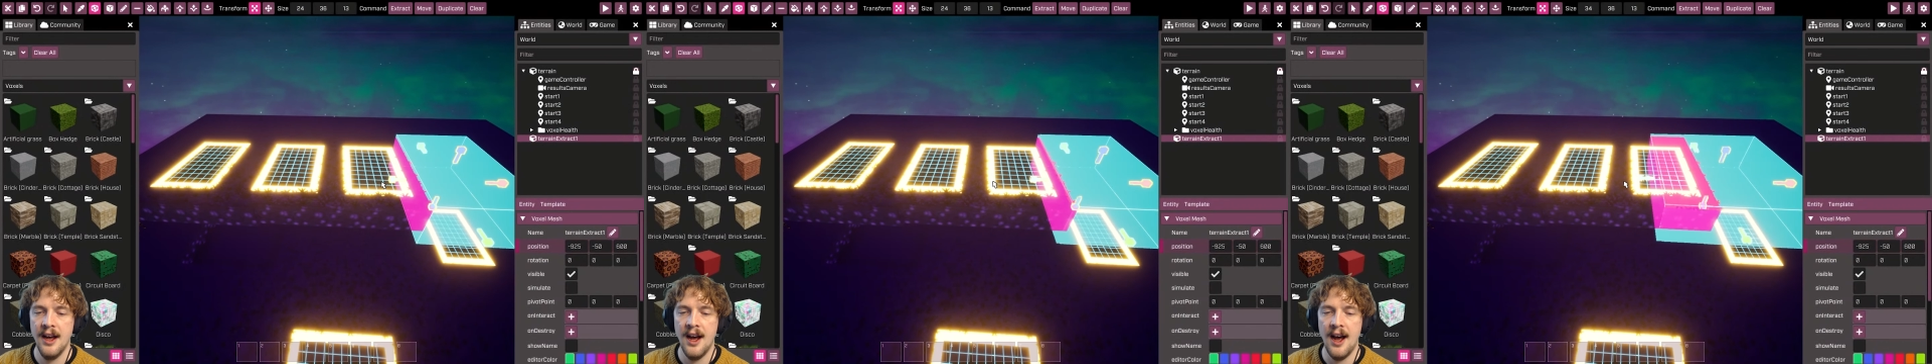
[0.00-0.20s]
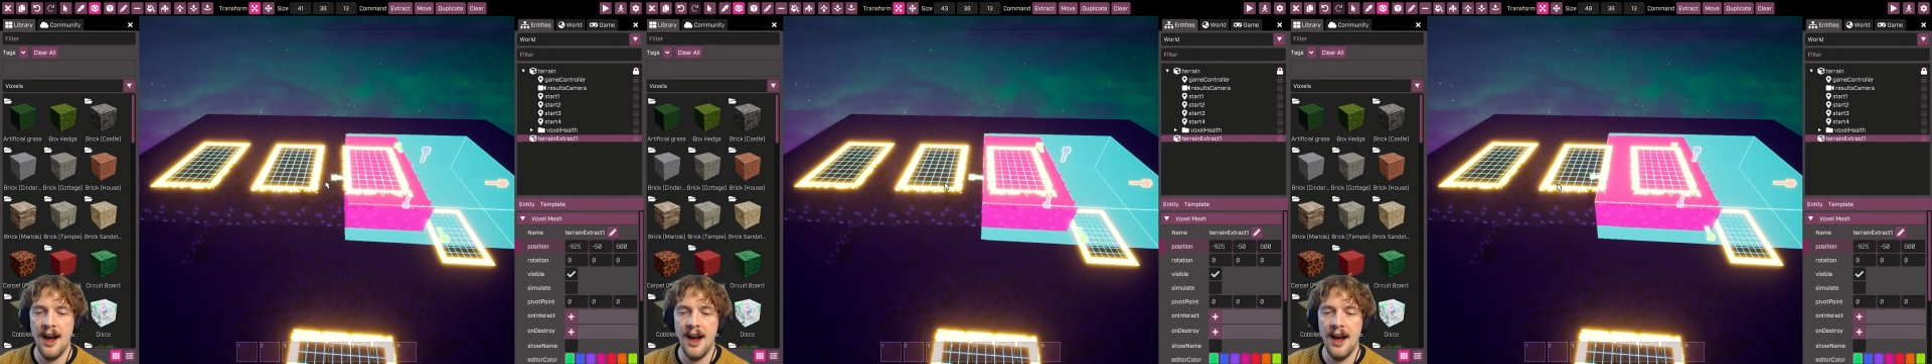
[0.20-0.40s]

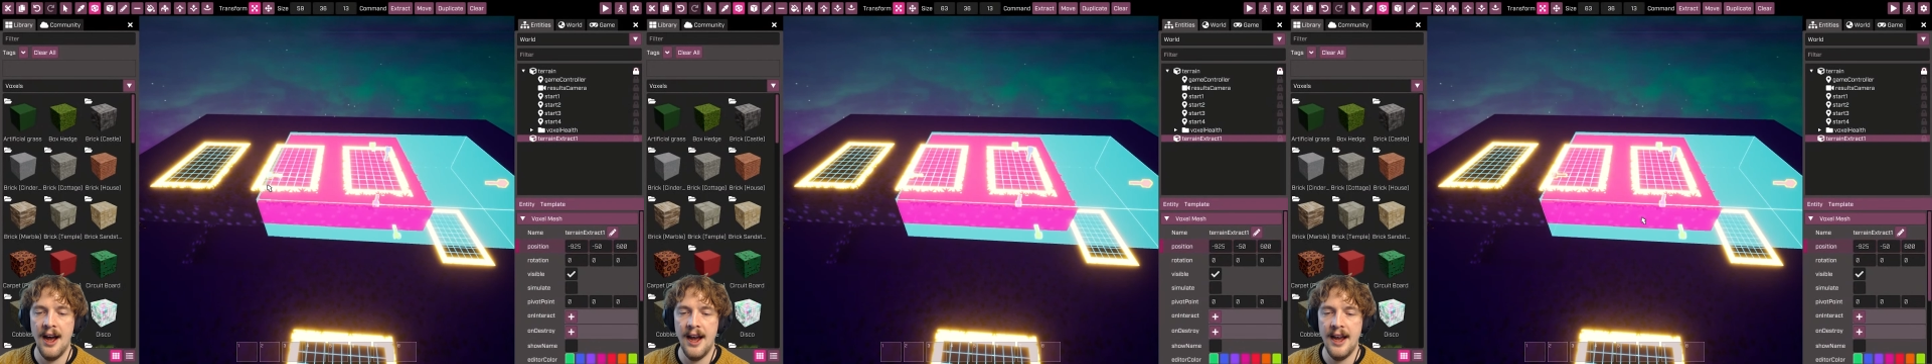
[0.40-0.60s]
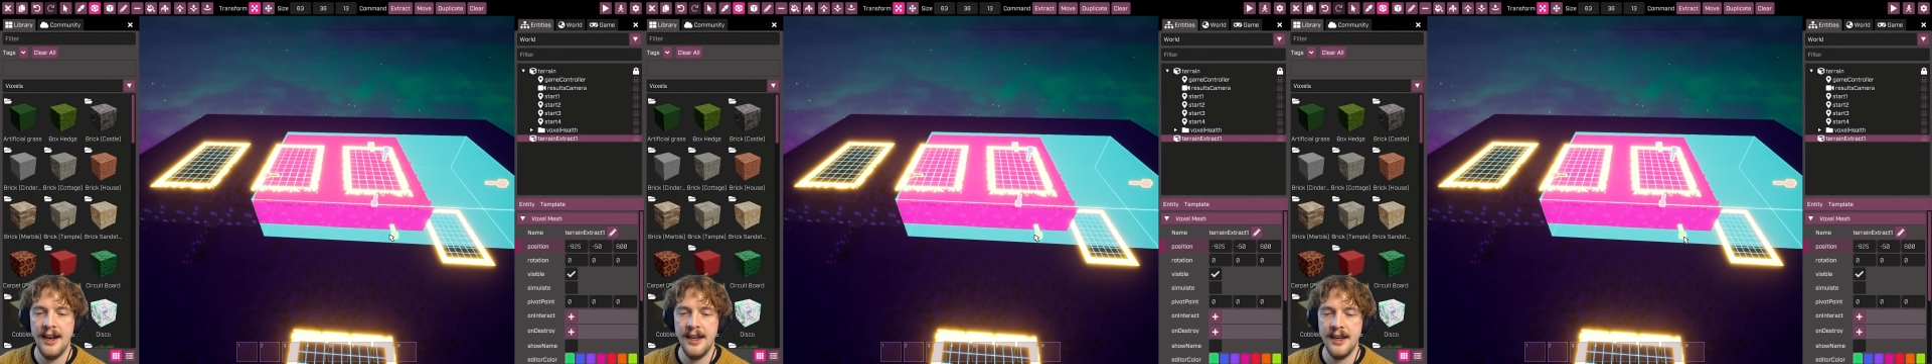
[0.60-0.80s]

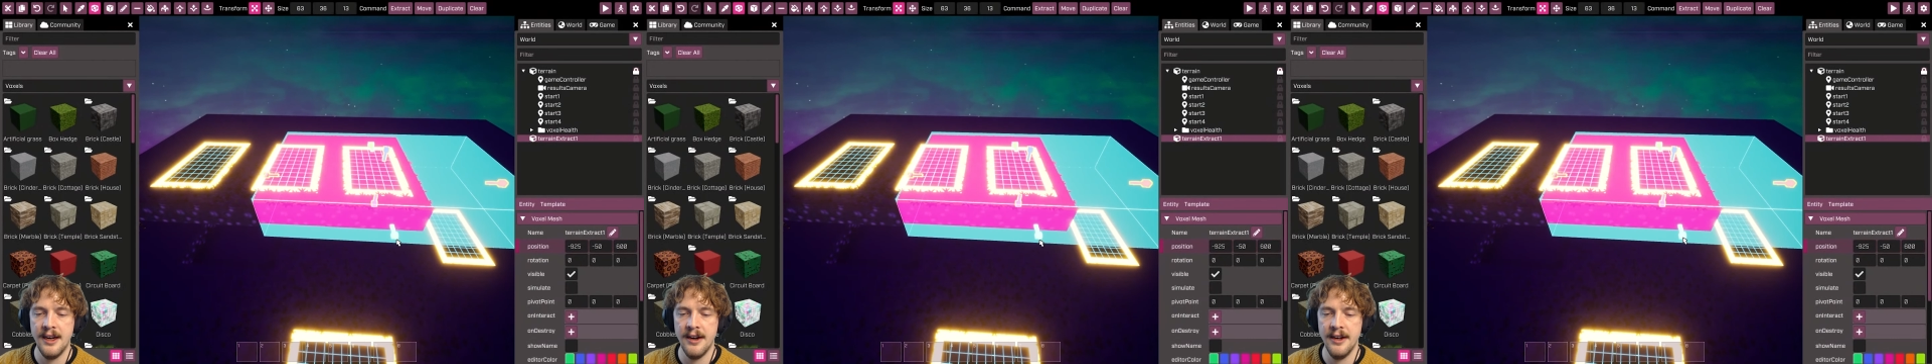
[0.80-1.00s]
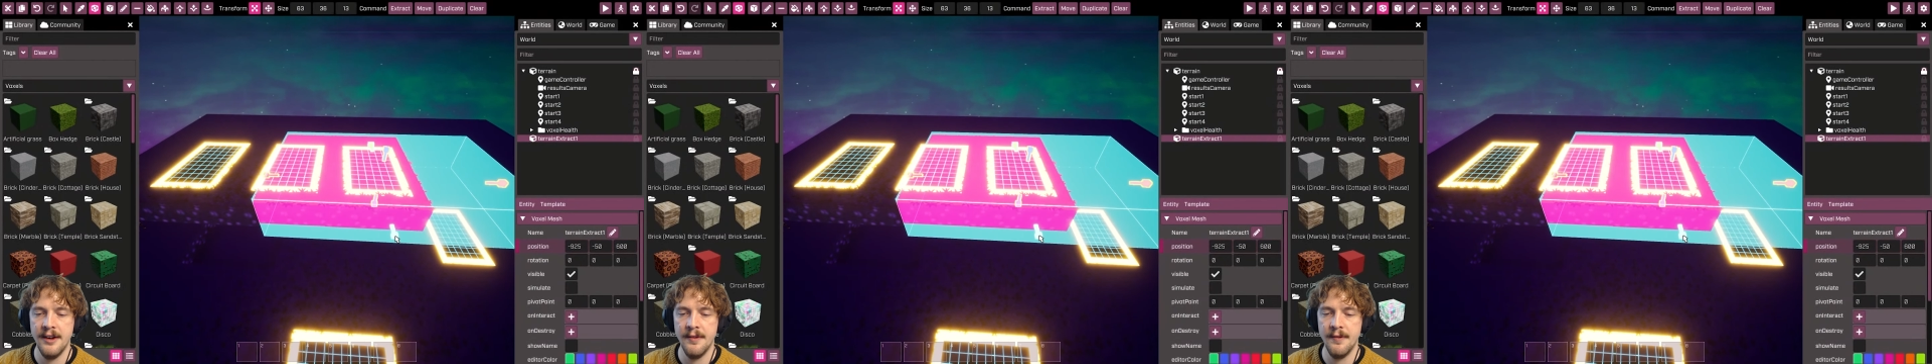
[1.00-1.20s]
any
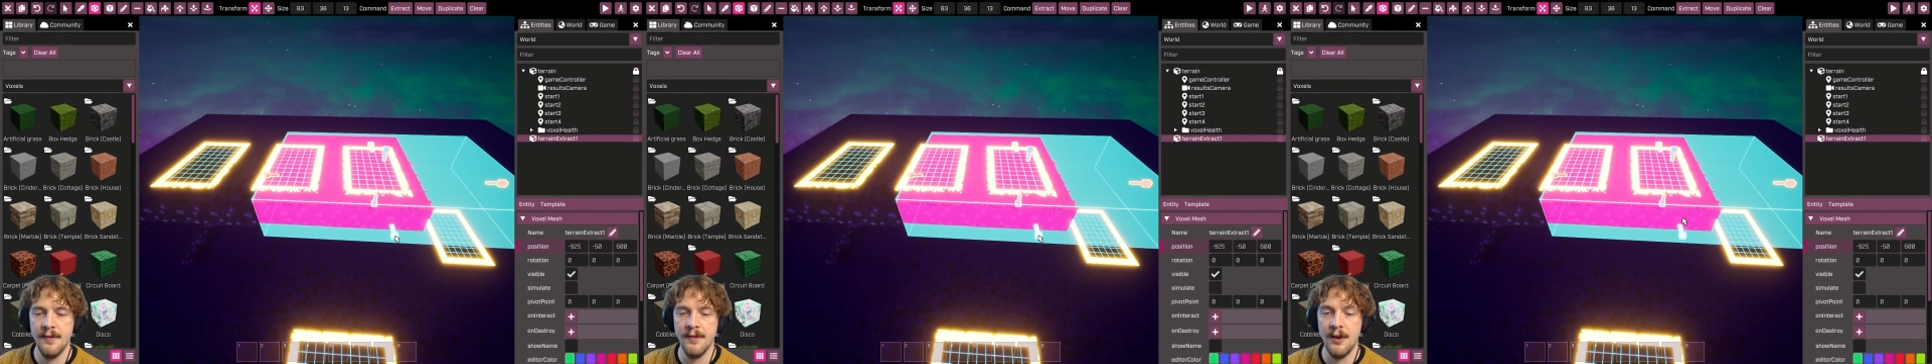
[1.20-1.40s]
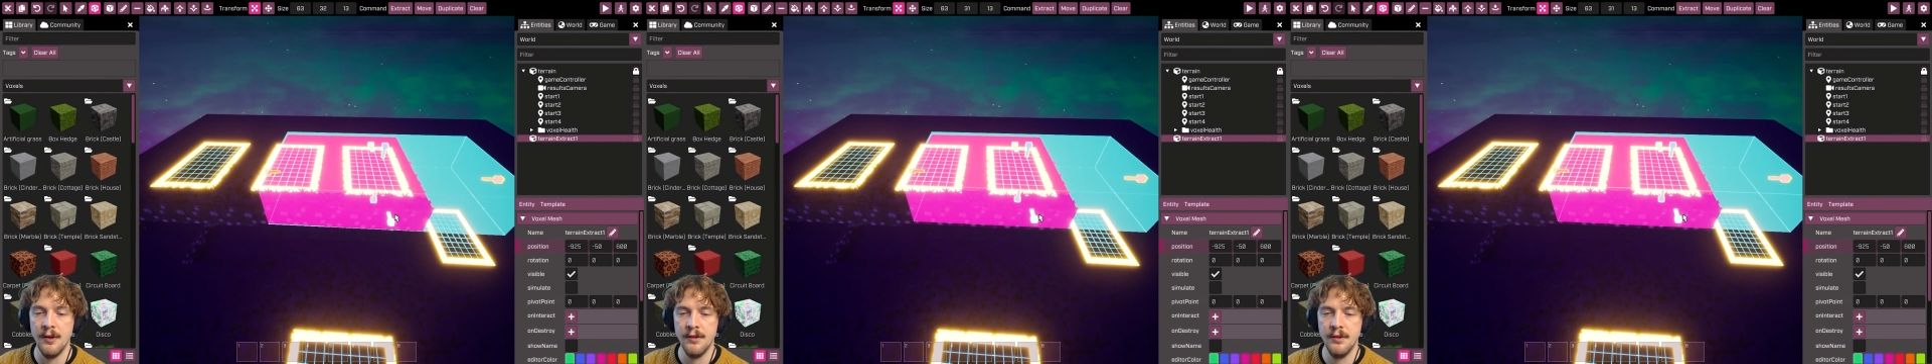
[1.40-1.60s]
kind of
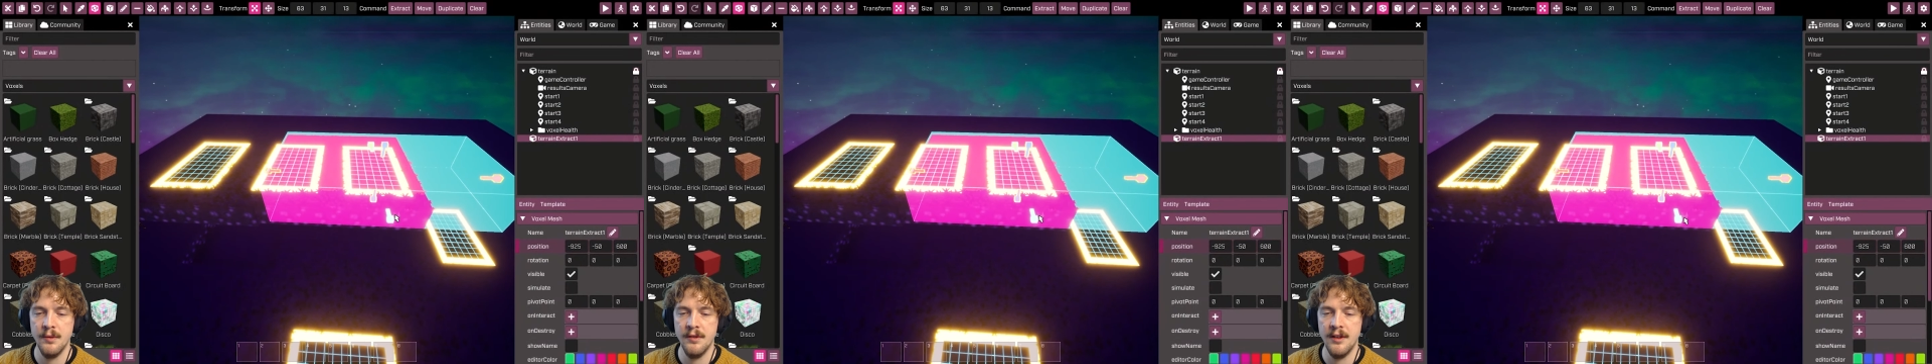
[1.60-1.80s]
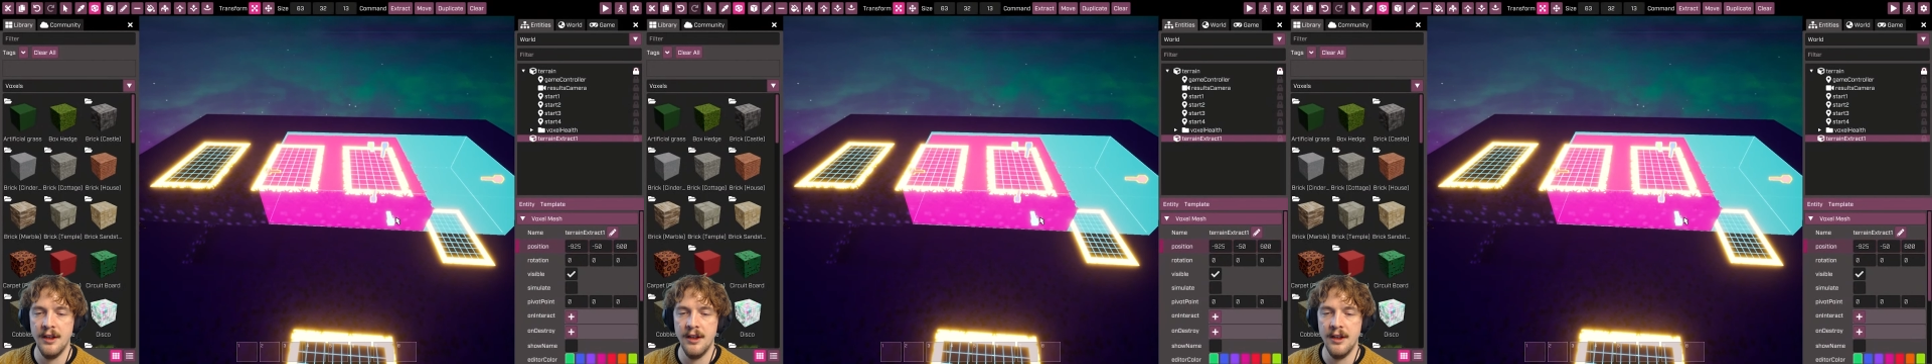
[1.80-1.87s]
voxels